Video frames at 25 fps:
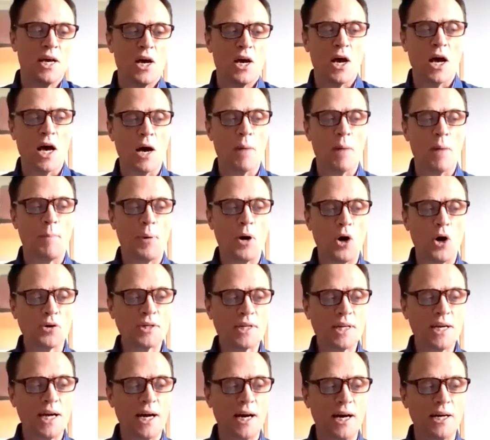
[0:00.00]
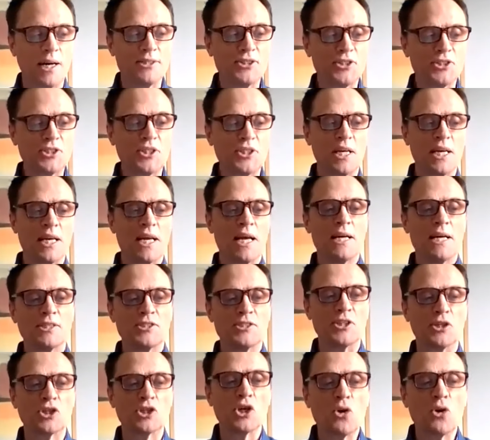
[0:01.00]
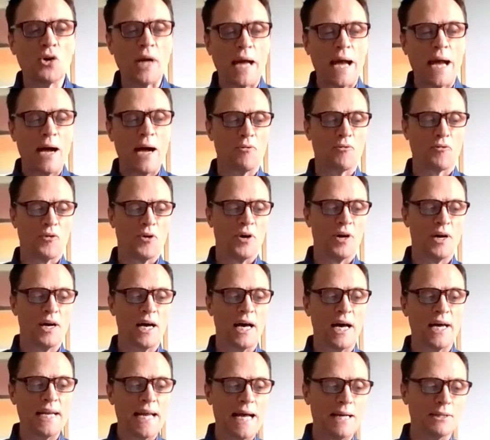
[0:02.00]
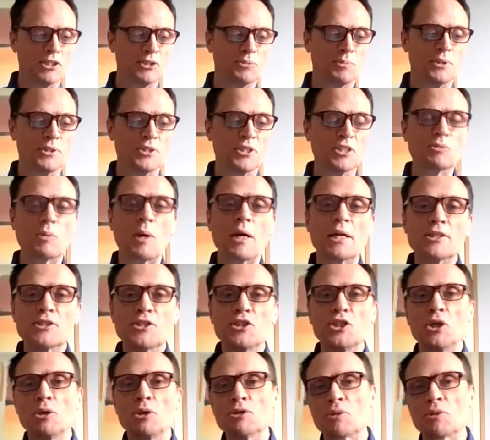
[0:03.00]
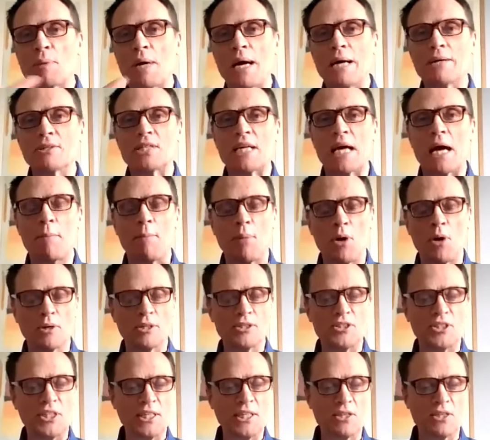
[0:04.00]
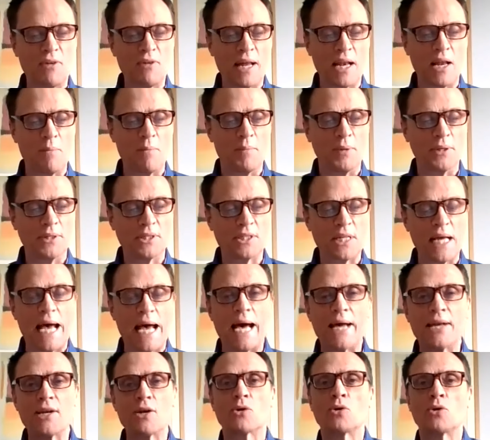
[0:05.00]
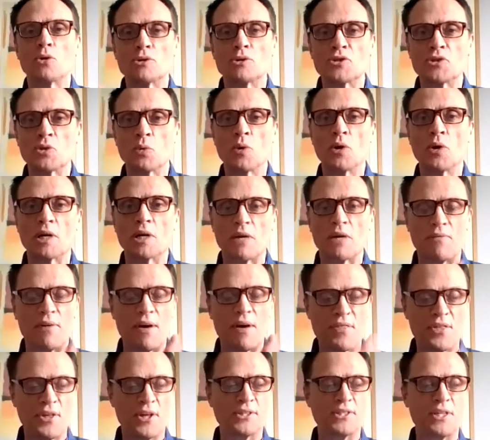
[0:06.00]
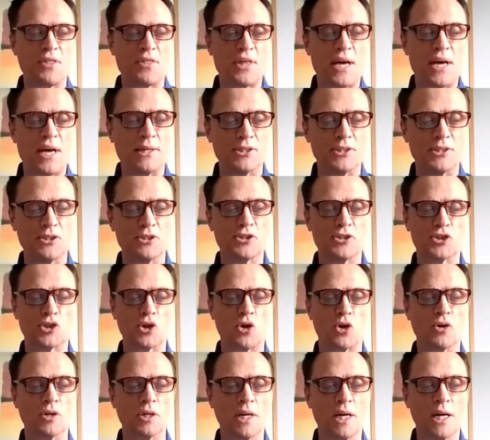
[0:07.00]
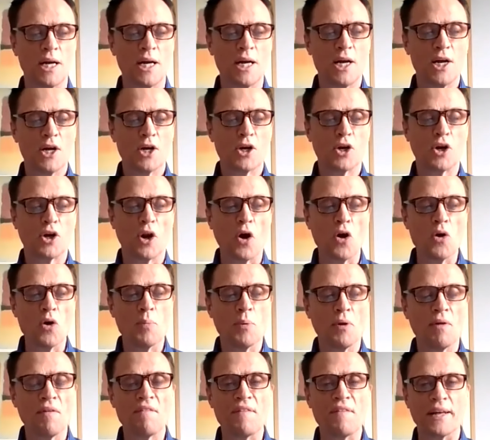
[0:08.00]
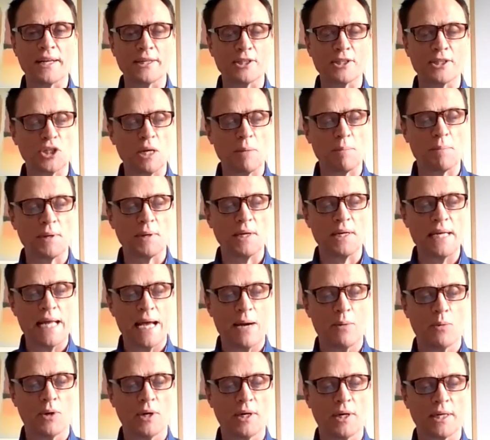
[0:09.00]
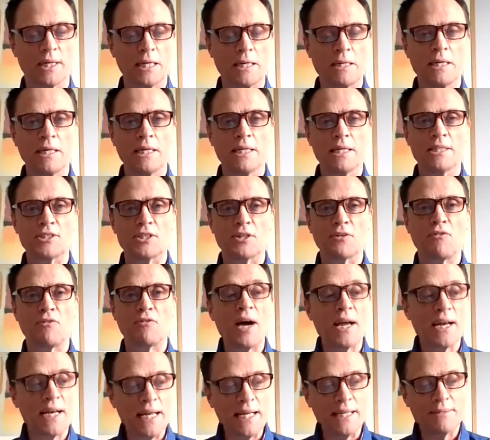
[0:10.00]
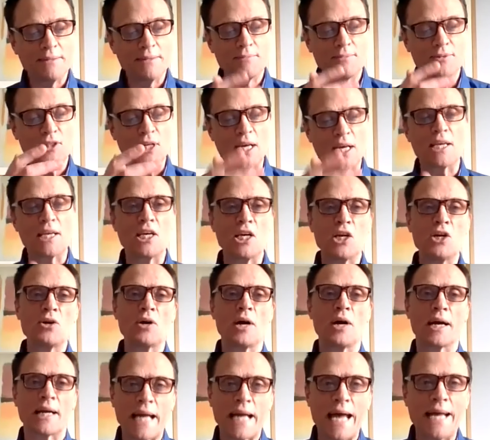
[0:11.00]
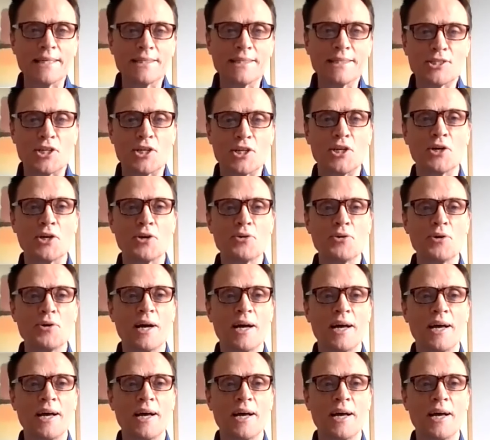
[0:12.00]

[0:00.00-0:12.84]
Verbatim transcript: uh, podcast. So do look out for announcements as well as news about our policy development and, of course, the work of our 30,000 strong global fellowship network. So finally, thank you again to you,